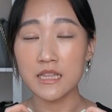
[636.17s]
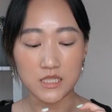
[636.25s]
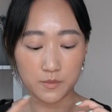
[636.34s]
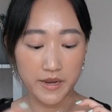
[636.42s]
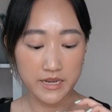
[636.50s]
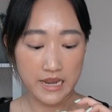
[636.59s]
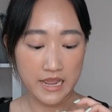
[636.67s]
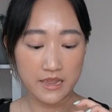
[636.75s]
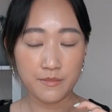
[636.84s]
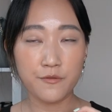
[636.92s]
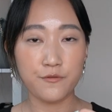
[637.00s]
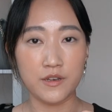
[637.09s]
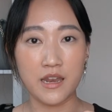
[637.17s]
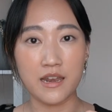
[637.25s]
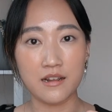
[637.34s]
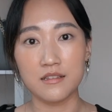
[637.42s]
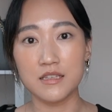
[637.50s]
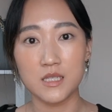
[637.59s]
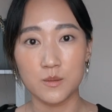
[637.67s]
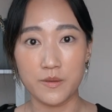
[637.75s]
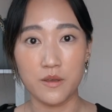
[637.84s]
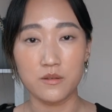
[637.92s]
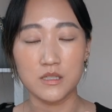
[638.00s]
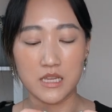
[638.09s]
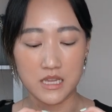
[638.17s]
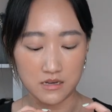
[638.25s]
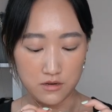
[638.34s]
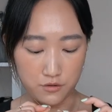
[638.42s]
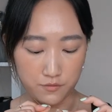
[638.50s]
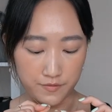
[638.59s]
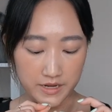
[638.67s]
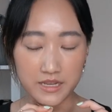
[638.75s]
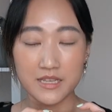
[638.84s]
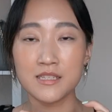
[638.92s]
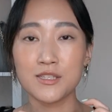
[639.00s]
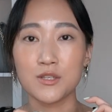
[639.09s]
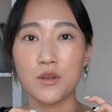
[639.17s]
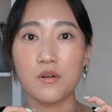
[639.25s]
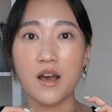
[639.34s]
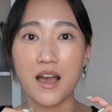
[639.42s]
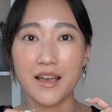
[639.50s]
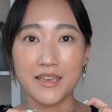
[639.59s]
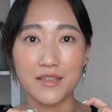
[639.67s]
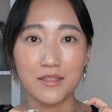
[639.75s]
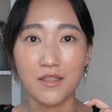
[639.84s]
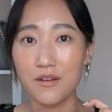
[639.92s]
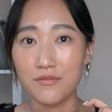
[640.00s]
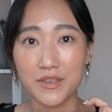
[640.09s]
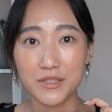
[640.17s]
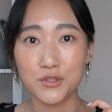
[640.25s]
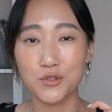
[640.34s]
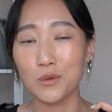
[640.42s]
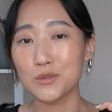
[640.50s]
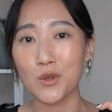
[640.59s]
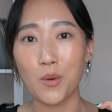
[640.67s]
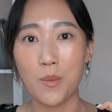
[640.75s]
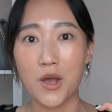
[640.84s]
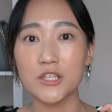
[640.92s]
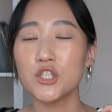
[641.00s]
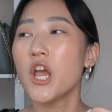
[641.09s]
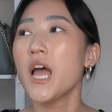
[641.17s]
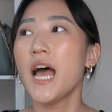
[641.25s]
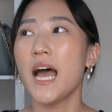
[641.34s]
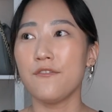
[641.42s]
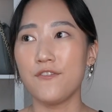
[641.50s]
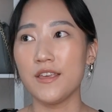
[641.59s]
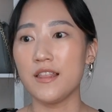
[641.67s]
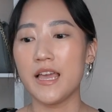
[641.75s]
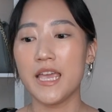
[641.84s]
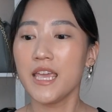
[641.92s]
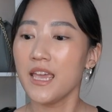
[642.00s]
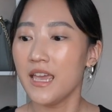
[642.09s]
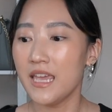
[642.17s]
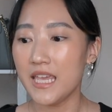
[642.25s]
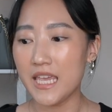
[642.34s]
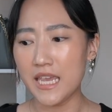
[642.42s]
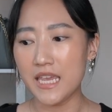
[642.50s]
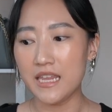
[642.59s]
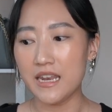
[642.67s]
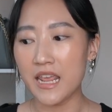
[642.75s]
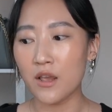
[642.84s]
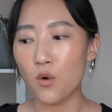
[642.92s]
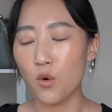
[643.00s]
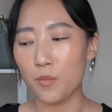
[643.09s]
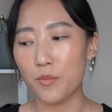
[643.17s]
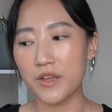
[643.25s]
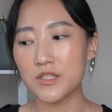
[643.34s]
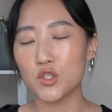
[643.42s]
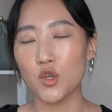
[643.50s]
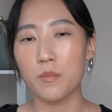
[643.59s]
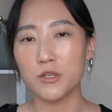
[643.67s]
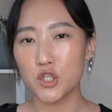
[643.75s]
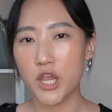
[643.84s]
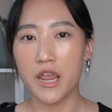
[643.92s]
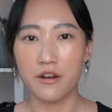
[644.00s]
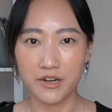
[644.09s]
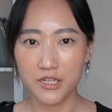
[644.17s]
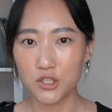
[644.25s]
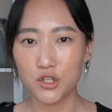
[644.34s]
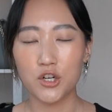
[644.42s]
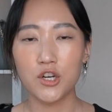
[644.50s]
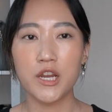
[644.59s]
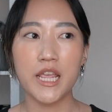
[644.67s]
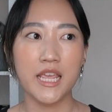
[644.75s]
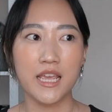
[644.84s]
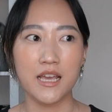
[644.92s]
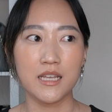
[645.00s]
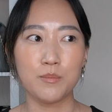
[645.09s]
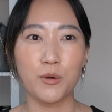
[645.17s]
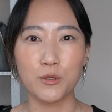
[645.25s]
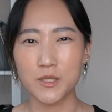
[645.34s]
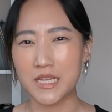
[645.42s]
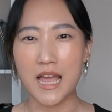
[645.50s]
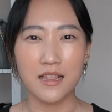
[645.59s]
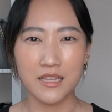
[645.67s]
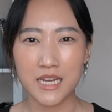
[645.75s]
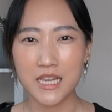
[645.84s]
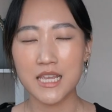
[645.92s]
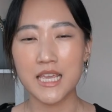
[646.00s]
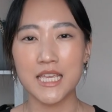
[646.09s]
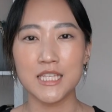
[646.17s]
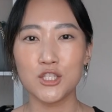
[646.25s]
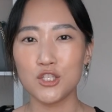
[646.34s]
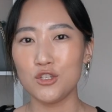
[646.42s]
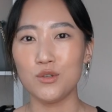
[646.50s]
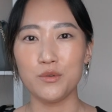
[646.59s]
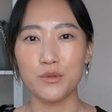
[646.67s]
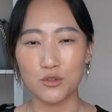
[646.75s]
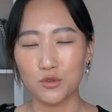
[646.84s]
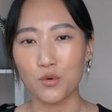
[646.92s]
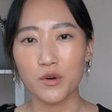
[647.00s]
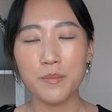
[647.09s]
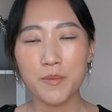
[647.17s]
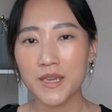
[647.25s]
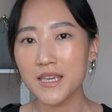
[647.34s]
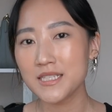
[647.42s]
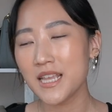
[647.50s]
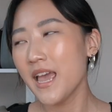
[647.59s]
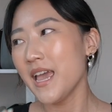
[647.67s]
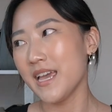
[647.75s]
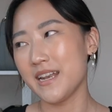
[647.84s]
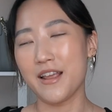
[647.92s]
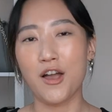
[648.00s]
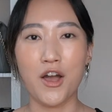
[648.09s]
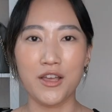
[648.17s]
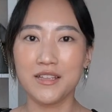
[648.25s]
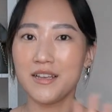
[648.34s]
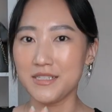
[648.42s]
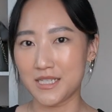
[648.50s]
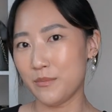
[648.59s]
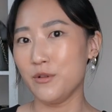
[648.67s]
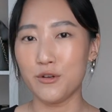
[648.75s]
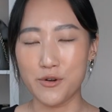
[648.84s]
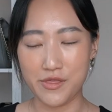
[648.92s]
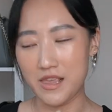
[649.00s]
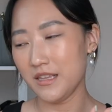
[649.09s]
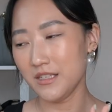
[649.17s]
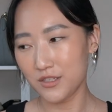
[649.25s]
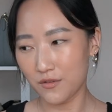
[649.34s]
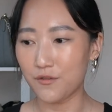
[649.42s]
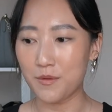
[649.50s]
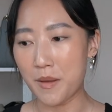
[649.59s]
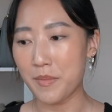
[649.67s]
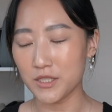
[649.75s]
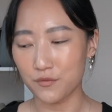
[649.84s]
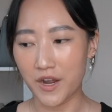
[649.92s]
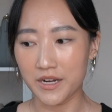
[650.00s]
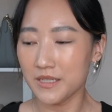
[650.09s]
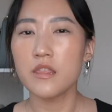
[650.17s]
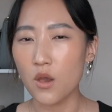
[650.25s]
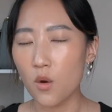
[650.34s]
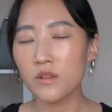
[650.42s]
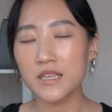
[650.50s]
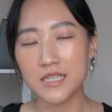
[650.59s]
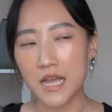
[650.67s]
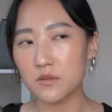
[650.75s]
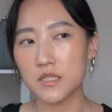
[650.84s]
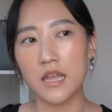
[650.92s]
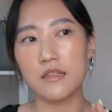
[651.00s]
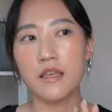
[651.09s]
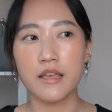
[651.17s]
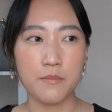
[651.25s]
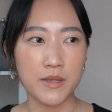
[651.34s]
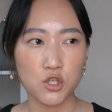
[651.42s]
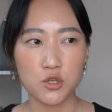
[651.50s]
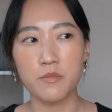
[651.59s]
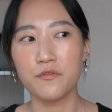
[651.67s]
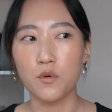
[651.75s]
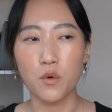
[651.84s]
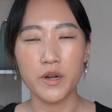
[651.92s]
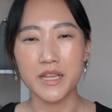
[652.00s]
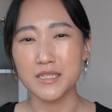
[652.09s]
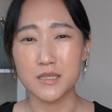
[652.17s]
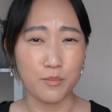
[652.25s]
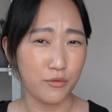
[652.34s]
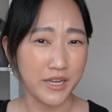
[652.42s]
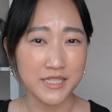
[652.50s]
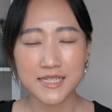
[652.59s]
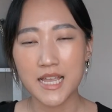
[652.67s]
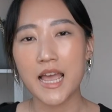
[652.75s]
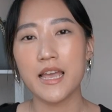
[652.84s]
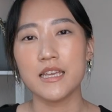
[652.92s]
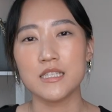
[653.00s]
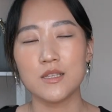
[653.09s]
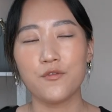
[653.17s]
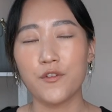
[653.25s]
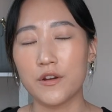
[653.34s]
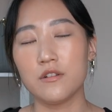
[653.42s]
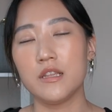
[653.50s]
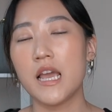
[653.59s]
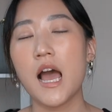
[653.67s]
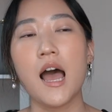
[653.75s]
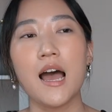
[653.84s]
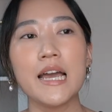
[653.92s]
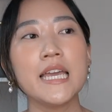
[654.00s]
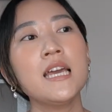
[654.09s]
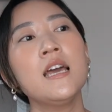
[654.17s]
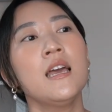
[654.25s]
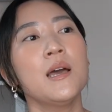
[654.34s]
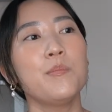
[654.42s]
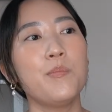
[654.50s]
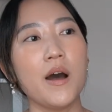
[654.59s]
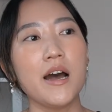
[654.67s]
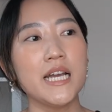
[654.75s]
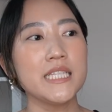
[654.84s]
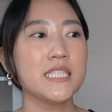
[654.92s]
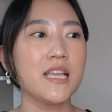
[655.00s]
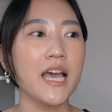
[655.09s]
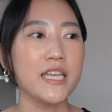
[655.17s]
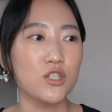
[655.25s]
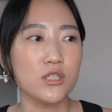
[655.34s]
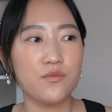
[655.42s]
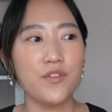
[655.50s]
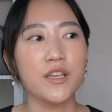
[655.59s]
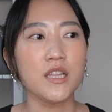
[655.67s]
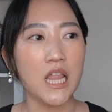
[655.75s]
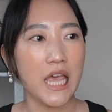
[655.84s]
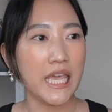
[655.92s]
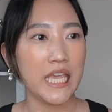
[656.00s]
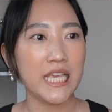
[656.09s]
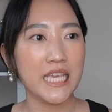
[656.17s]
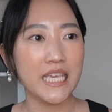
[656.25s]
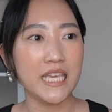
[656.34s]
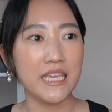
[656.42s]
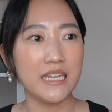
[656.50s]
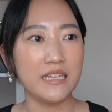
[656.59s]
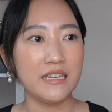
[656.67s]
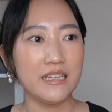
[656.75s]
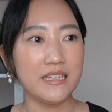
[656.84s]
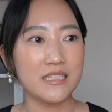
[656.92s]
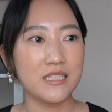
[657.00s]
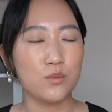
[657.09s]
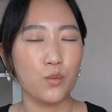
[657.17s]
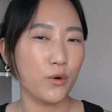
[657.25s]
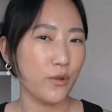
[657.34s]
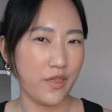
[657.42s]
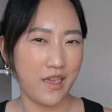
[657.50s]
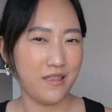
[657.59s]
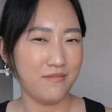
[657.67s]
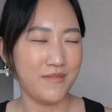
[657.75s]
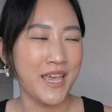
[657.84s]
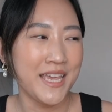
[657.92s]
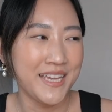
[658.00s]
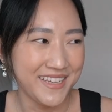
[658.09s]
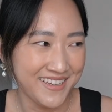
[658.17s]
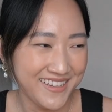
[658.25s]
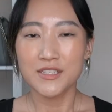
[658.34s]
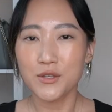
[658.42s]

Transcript: It's my name phonetically spelled in Korean. So I love this so, so much. I feel like it incorporates so much character and personality into the jewelry piece and I got a similar thing for my best friend. The only downside, like I mentioned before, is the price tag. It's fairly high, but I just feel like it it's worth it.